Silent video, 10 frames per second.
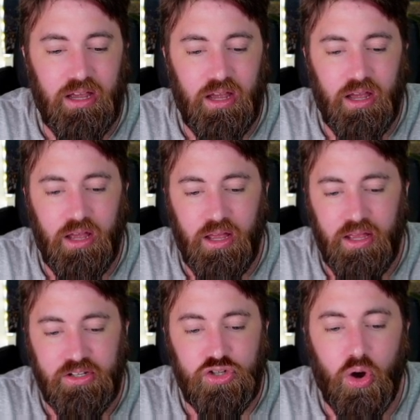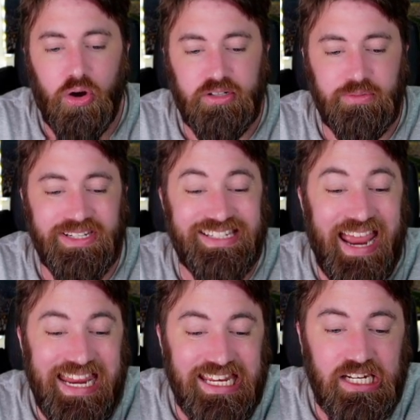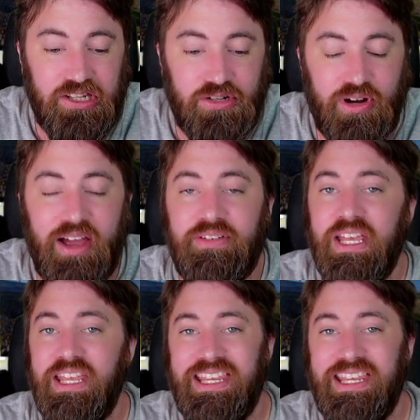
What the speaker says: guard to be taken in the draft.